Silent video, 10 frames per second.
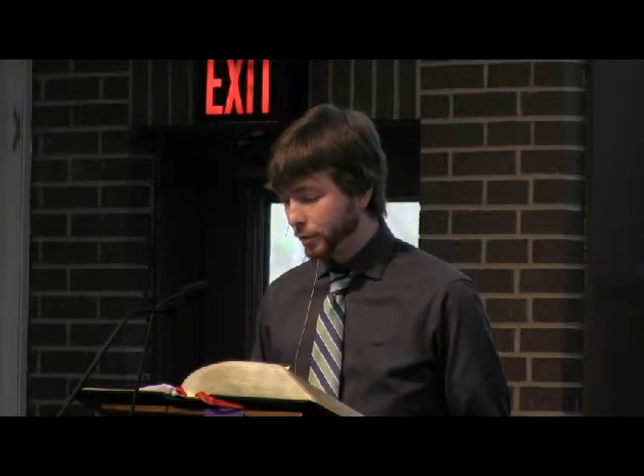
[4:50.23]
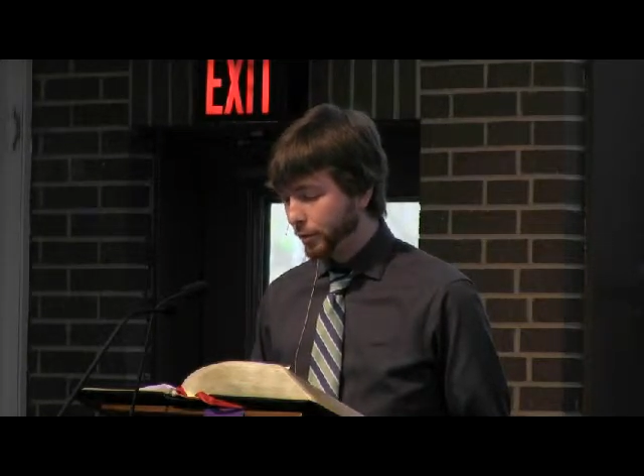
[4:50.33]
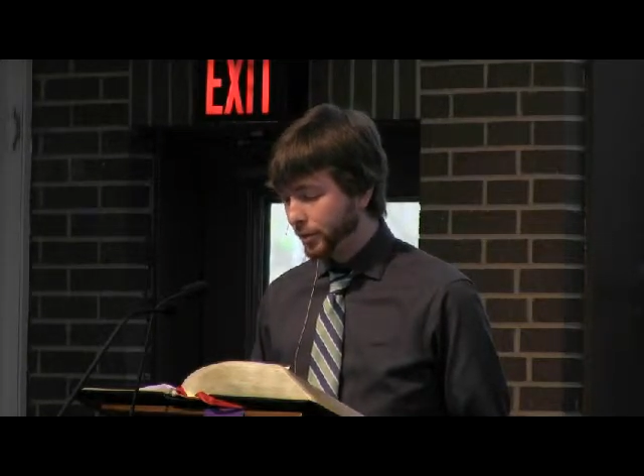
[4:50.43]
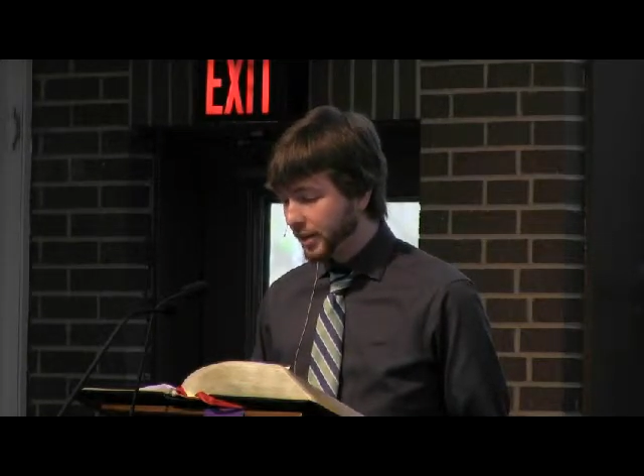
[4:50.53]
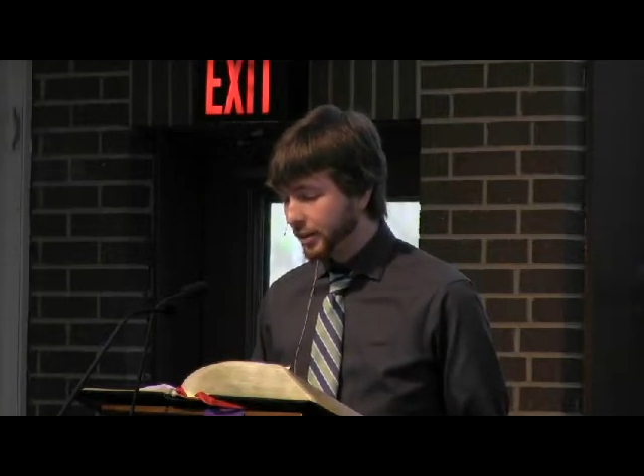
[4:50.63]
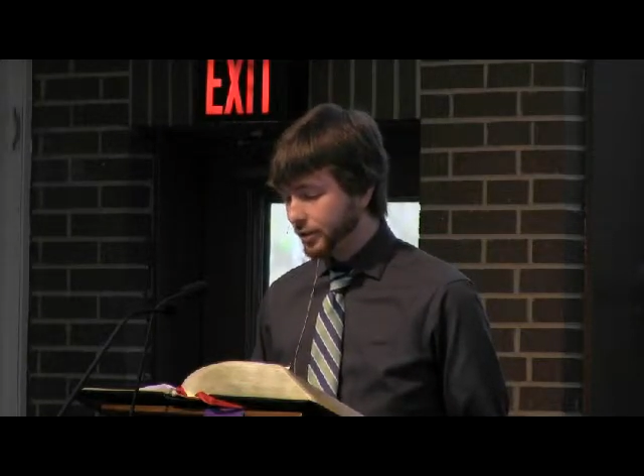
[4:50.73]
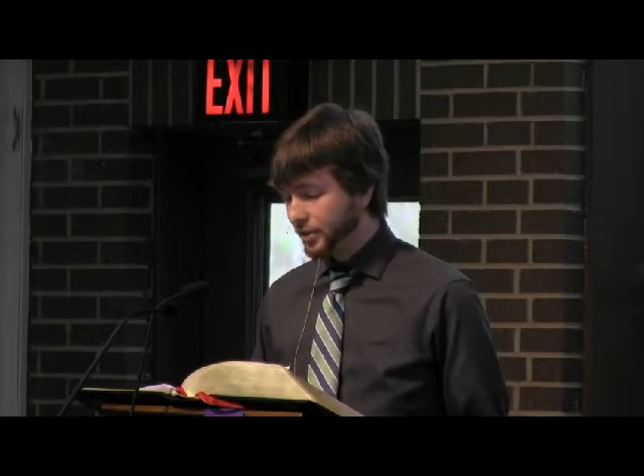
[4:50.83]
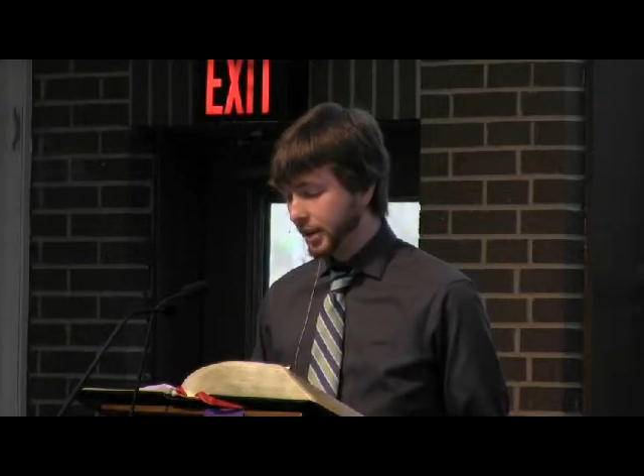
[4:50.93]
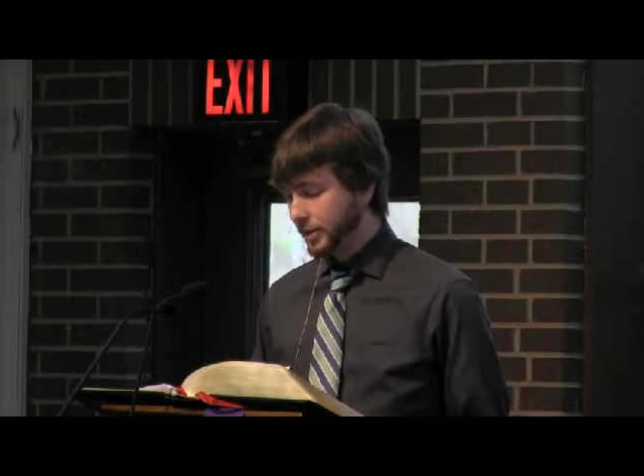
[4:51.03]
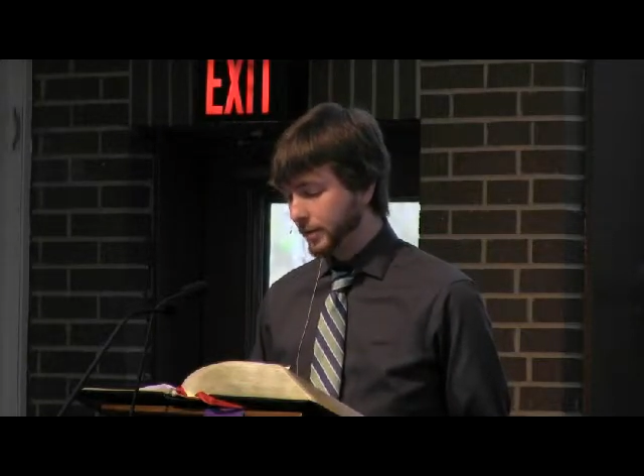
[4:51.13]
who think they're
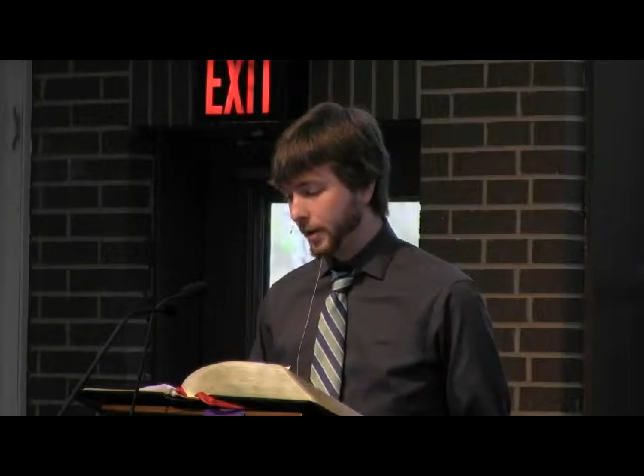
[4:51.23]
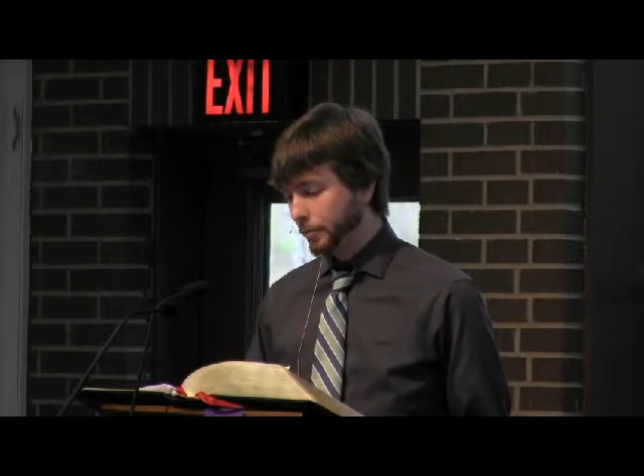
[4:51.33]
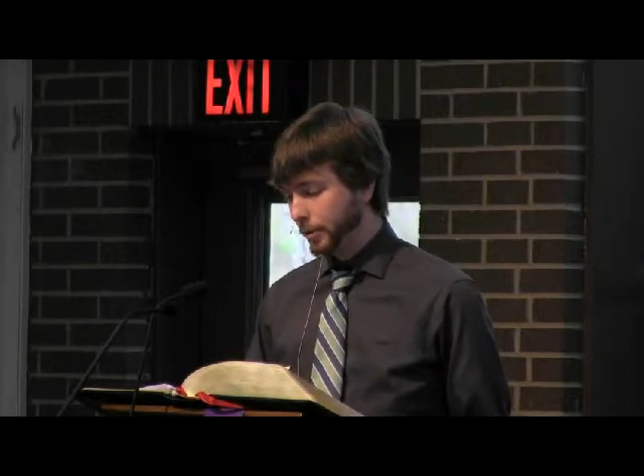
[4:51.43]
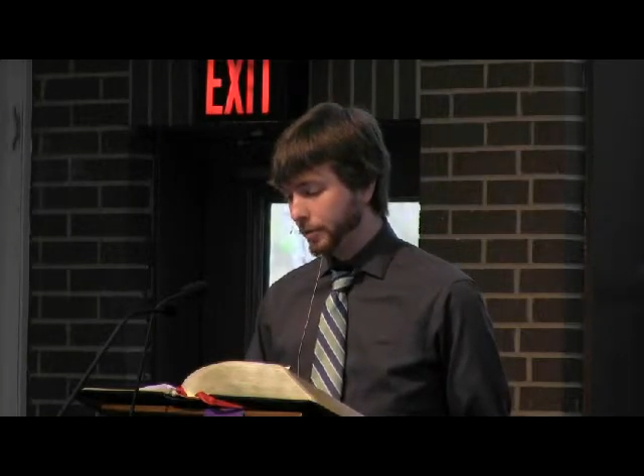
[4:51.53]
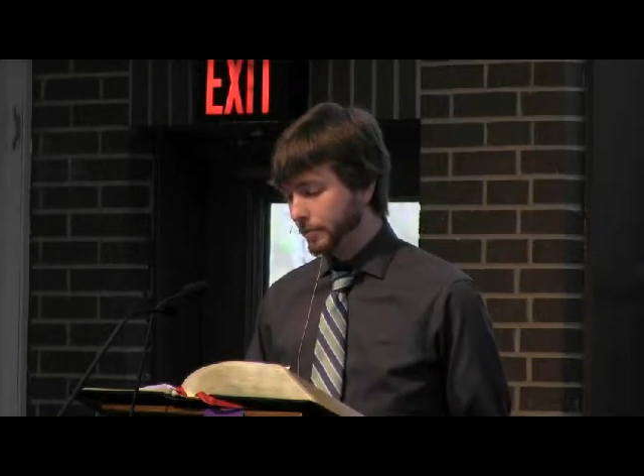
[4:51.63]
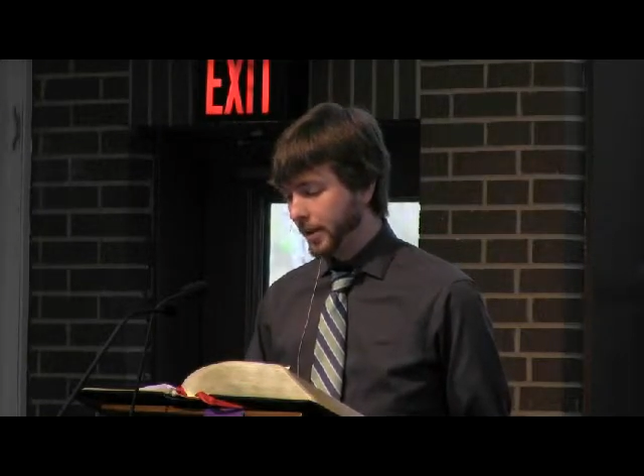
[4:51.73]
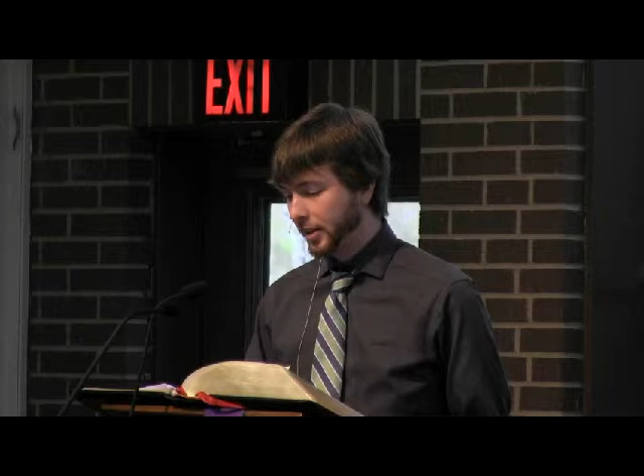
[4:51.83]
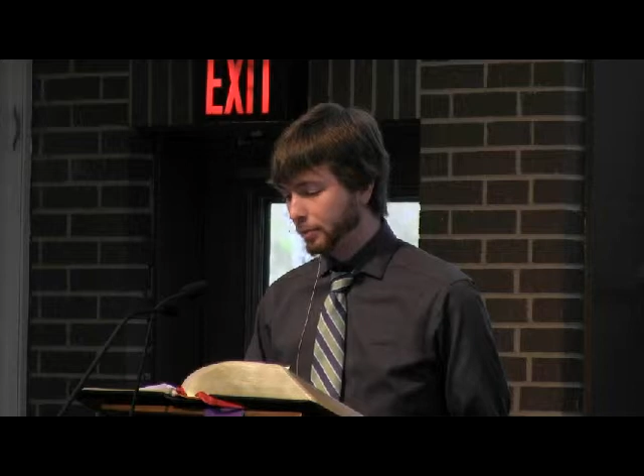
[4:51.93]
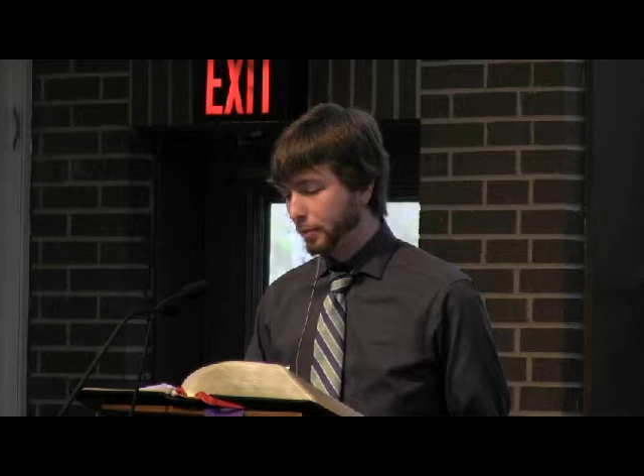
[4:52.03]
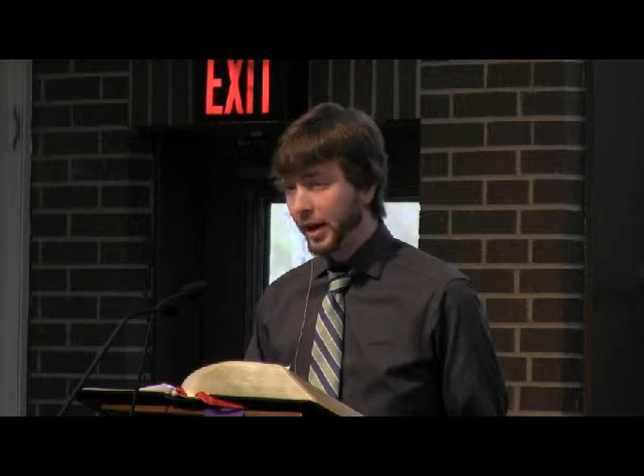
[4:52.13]
satisfied with their
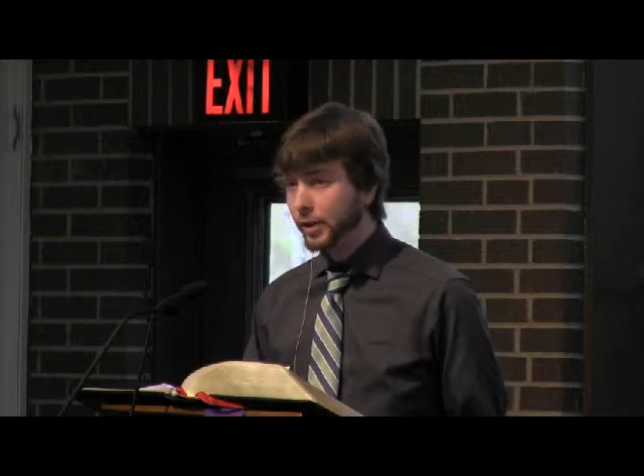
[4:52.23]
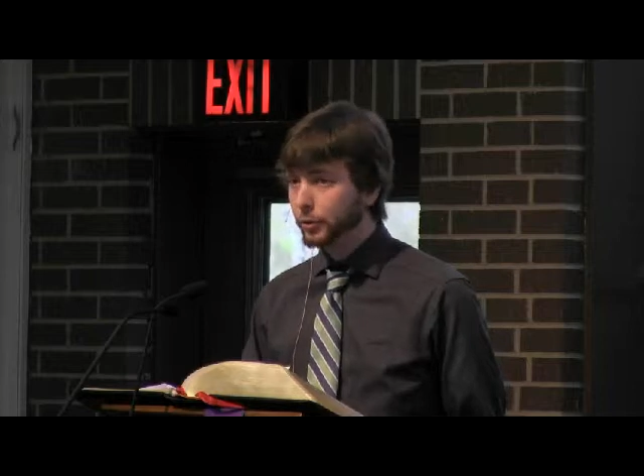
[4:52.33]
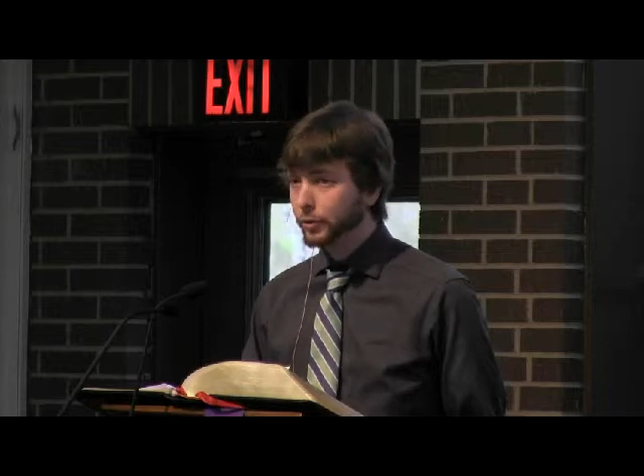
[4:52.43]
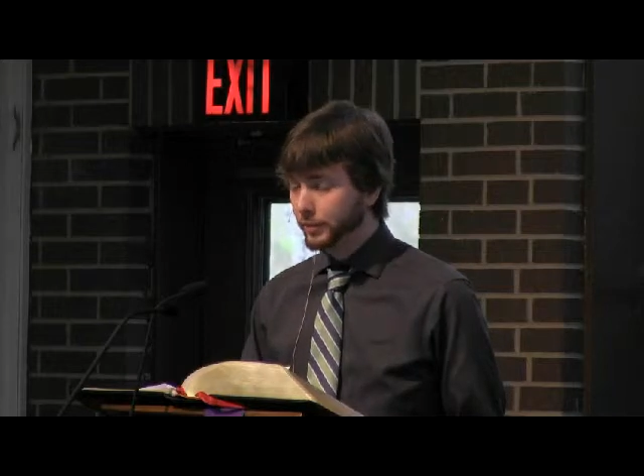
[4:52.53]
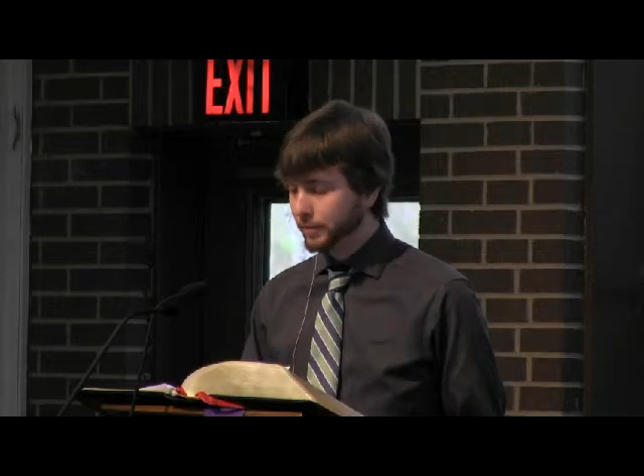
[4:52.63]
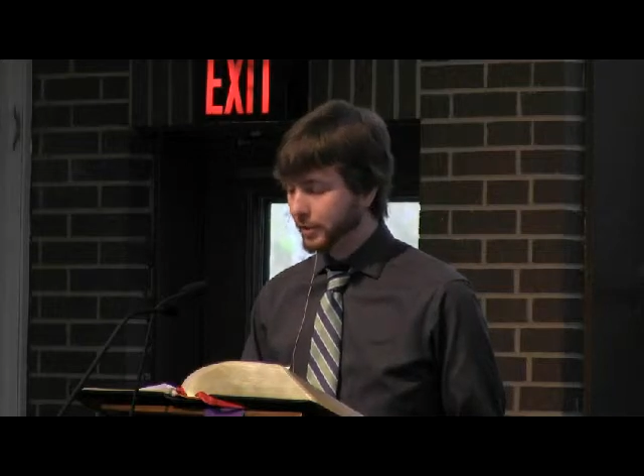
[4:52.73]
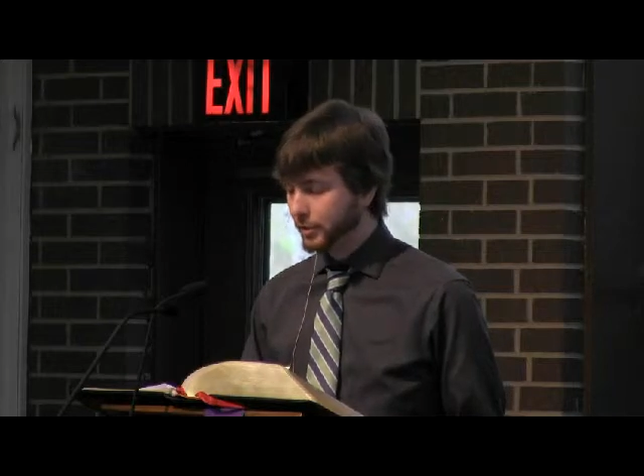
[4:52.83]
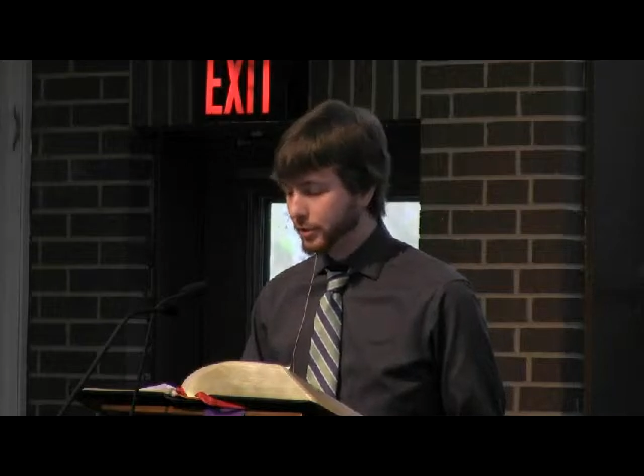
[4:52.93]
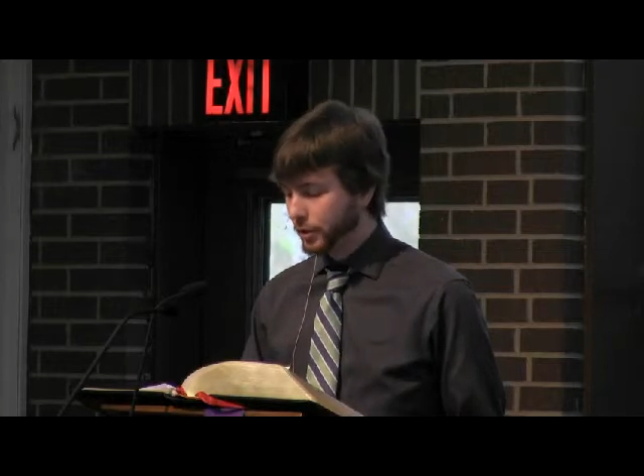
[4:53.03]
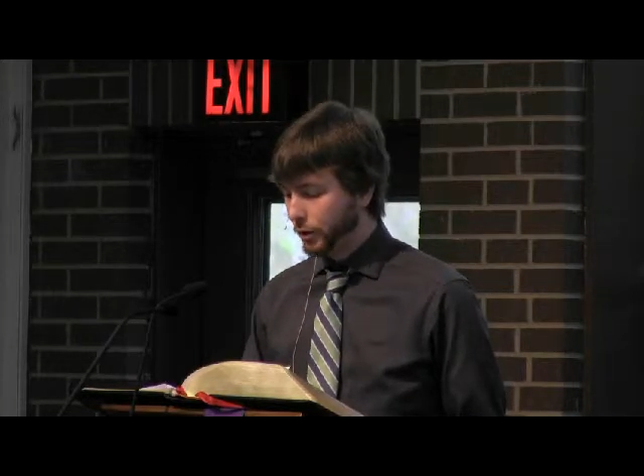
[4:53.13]
faith might only
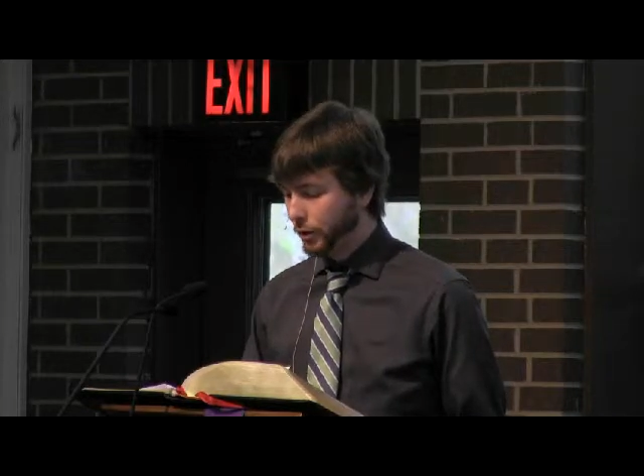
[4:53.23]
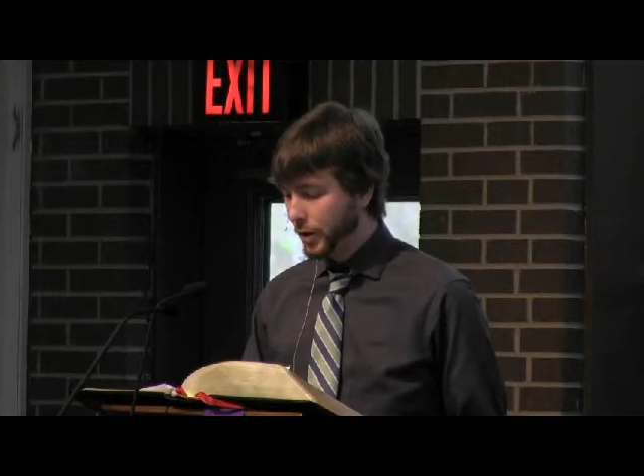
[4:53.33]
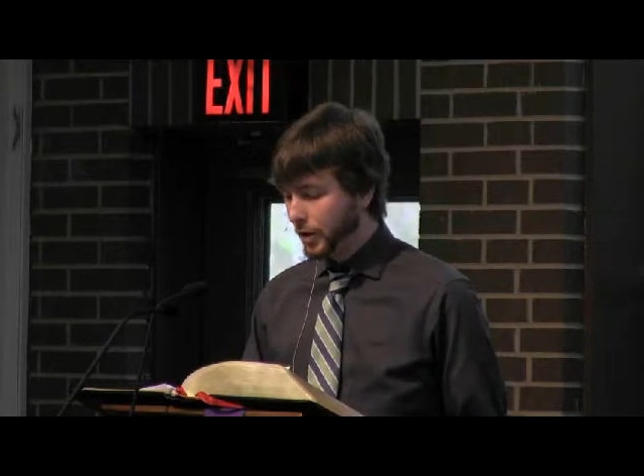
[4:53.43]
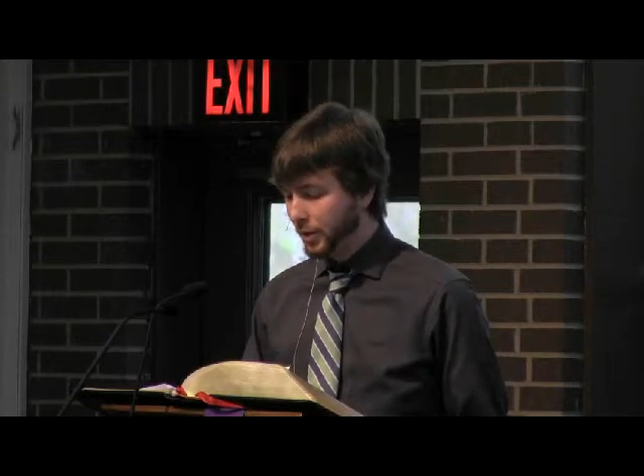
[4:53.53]
feel so